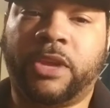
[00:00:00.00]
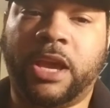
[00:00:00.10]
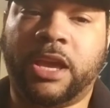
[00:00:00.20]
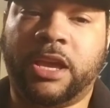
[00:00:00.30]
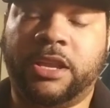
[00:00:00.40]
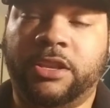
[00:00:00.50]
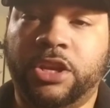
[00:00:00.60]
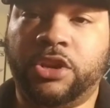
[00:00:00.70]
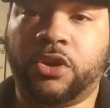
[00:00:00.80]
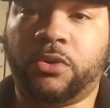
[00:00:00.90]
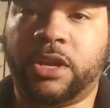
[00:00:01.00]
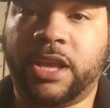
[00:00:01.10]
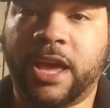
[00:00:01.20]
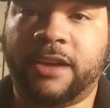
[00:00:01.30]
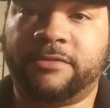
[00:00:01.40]
and, you know,
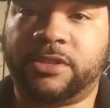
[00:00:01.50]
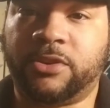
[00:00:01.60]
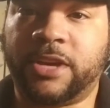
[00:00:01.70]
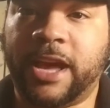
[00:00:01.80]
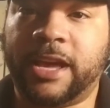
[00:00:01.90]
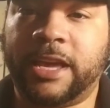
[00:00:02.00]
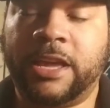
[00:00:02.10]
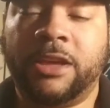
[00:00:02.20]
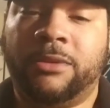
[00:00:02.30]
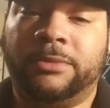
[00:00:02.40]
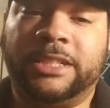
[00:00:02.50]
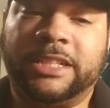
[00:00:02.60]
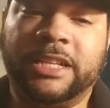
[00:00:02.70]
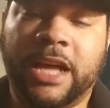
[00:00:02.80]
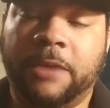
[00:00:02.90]
and have Togai?
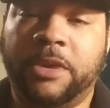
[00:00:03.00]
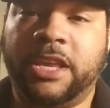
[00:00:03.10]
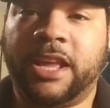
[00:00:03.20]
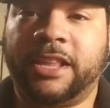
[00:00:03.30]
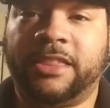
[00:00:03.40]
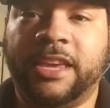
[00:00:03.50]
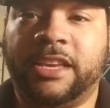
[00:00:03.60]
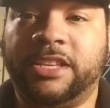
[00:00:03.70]
Well, I mean, I think